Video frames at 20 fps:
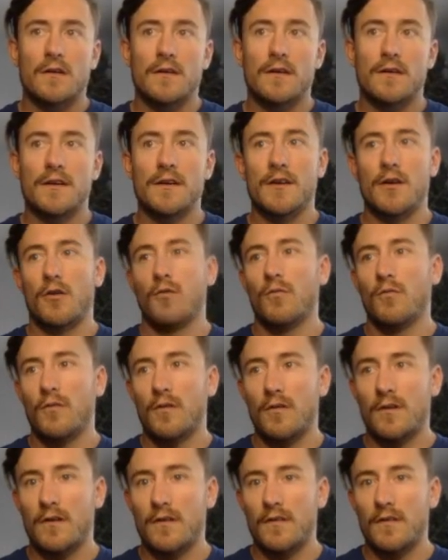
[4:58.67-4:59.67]

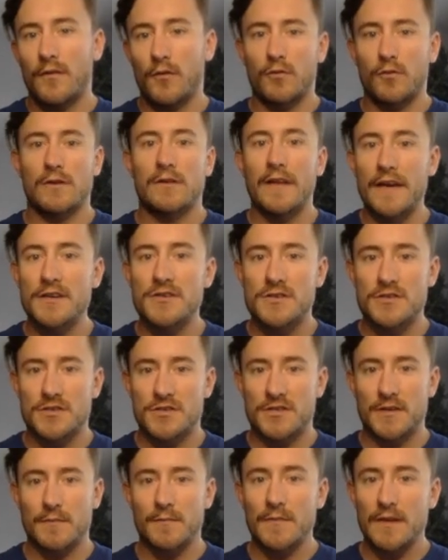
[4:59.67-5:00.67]
the
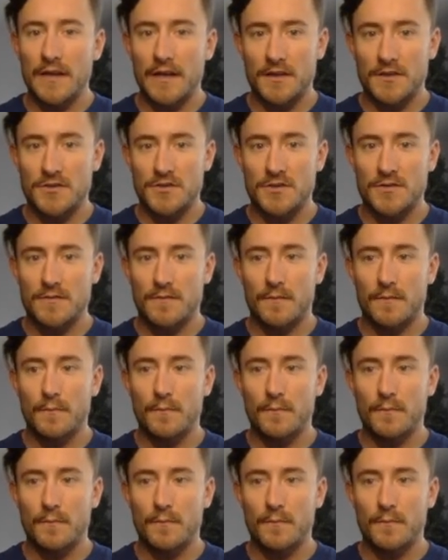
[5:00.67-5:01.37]
relationship niche